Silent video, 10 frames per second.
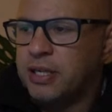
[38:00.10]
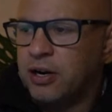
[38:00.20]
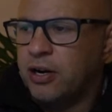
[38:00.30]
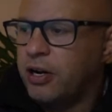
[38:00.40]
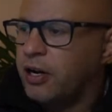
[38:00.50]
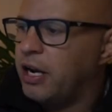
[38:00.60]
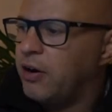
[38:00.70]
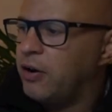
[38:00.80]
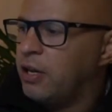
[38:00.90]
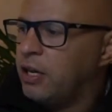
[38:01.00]
I don't know
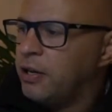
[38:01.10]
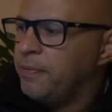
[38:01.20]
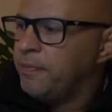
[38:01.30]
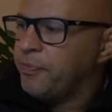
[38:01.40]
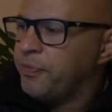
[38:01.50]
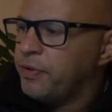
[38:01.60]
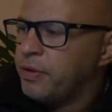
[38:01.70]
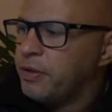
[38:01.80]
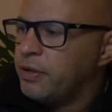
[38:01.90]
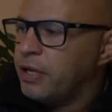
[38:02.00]
how.
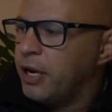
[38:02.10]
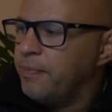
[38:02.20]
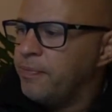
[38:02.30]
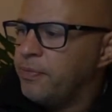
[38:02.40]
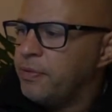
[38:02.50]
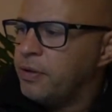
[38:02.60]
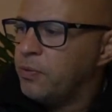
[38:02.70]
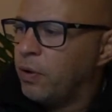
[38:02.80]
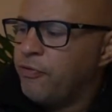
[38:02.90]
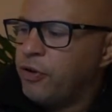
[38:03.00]
Yeah,
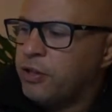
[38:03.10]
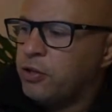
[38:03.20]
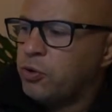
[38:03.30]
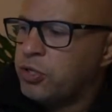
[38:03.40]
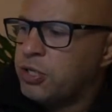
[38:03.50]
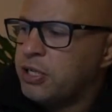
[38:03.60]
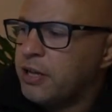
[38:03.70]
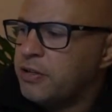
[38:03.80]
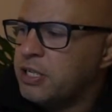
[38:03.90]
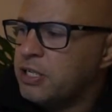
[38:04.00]
1 foot at the door says
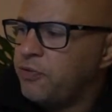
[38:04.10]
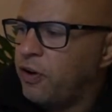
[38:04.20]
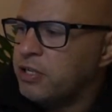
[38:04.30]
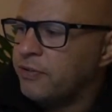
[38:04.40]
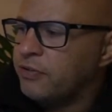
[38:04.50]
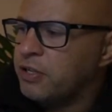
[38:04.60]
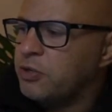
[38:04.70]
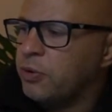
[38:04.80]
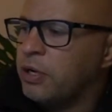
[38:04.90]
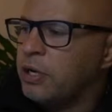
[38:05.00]
another 6 fights after
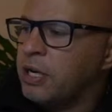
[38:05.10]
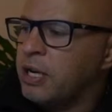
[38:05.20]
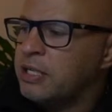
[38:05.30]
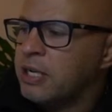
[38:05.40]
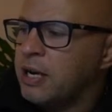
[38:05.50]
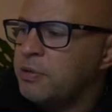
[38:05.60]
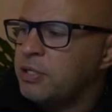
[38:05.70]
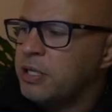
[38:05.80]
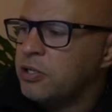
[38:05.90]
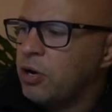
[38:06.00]
this one. Hassan
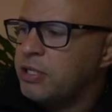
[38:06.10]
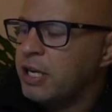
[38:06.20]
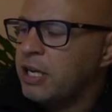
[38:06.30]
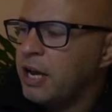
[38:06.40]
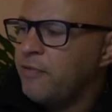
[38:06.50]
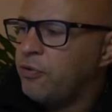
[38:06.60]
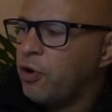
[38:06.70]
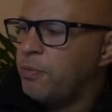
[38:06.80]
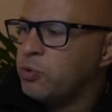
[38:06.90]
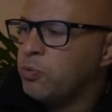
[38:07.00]
Ahmed says, guys, any hateful
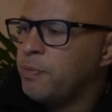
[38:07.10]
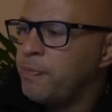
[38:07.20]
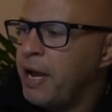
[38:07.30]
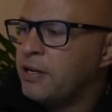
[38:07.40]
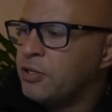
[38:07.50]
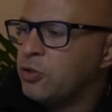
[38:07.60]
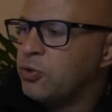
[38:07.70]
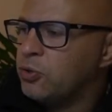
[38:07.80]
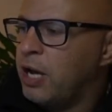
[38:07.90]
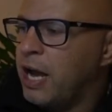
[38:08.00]
comments will be banned as
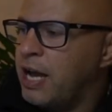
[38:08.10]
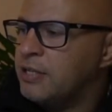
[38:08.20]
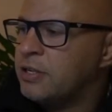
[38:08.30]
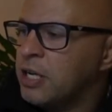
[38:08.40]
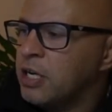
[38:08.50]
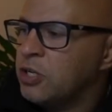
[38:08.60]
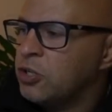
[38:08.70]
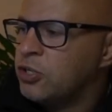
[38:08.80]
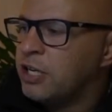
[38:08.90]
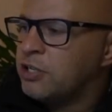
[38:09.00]
soon as
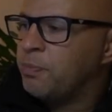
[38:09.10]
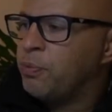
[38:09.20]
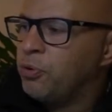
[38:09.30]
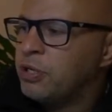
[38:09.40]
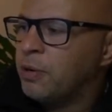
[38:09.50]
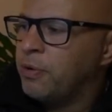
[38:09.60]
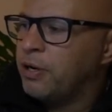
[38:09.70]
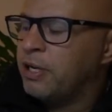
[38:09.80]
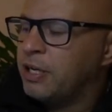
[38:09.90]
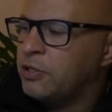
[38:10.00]
just had to put
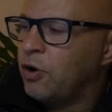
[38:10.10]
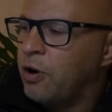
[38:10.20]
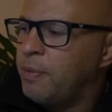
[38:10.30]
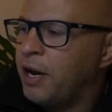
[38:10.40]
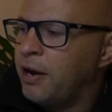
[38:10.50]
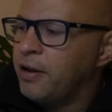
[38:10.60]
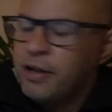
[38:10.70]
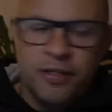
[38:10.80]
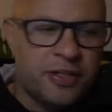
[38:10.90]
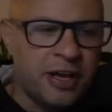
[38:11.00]
someone in timeout.
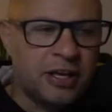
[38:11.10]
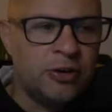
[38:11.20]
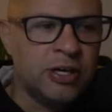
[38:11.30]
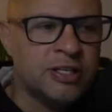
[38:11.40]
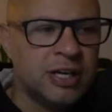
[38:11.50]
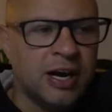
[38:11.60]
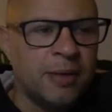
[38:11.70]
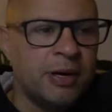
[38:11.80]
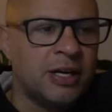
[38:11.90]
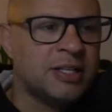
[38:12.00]
Thank you, Hassan
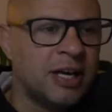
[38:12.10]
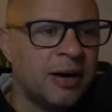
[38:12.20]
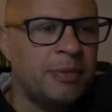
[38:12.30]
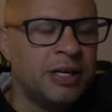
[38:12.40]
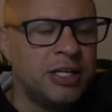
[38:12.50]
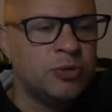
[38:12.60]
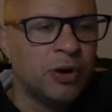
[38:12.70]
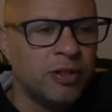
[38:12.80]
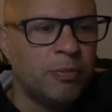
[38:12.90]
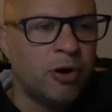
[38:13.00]
Ahmed. Hassan Ahmed is
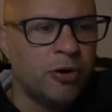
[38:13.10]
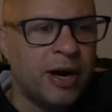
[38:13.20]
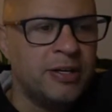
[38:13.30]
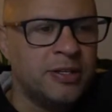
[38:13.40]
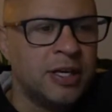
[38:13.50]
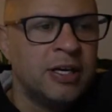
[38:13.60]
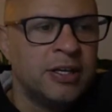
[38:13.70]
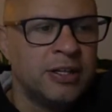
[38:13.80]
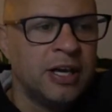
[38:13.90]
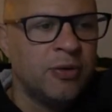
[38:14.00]
one of the moderators.
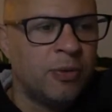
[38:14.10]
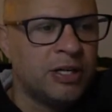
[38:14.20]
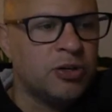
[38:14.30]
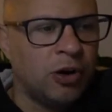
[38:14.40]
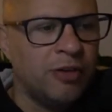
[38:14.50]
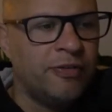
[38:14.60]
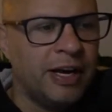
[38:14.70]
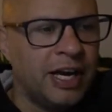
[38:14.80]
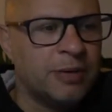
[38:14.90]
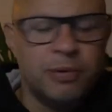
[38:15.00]
The other one is
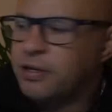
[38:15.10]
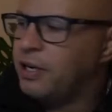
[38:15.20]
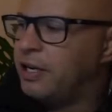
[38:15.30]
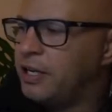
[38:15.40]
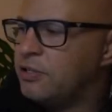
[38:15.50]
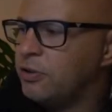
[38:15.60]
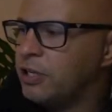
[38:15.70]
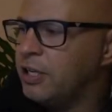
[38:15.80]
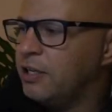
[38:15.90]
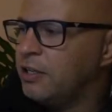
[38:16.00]
Oliver Ekman, and he's
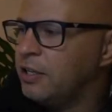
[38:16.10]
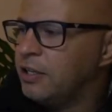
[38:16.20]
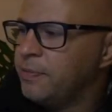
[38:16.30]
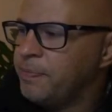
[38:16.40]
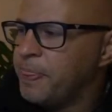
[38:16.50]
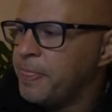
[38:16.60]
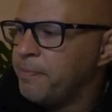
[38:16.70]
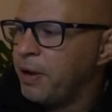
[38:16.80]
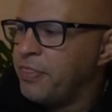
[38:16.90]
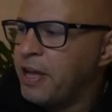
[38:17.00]
not here.
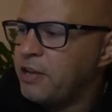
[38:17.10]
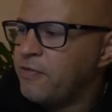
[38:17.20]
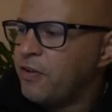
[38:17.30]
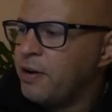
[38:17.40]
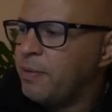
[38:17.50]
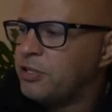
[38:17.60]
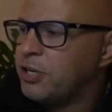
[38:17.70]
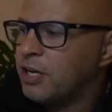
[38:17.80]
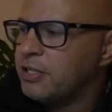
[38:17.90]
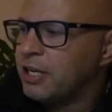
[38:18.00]
But thank you very
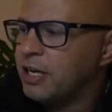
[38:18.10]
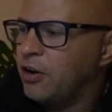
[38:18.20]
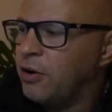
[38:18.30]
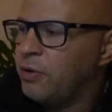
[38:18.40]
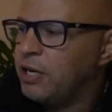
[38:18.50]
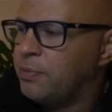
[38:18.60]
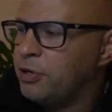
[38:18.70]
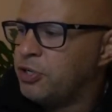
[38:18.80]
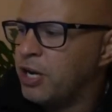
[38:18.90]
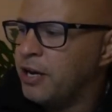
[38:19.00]
much, Hassan. I really
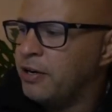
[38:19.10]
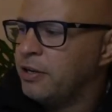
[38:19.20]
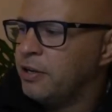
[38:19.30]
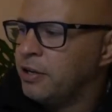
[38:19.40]
appreciate it.